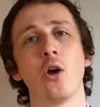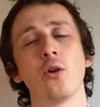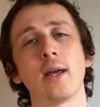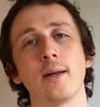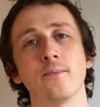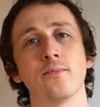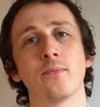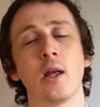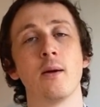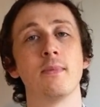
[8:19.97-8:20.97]
Okay,
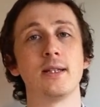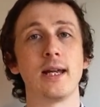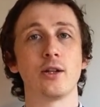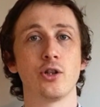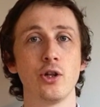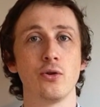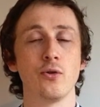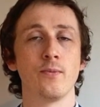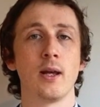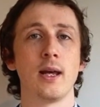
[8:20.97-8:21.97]
mistake 2
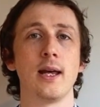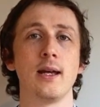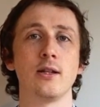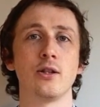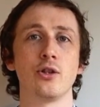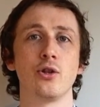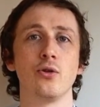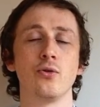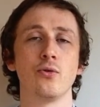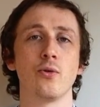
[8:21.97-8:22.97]
is
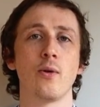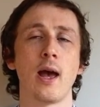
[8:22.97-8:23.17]
to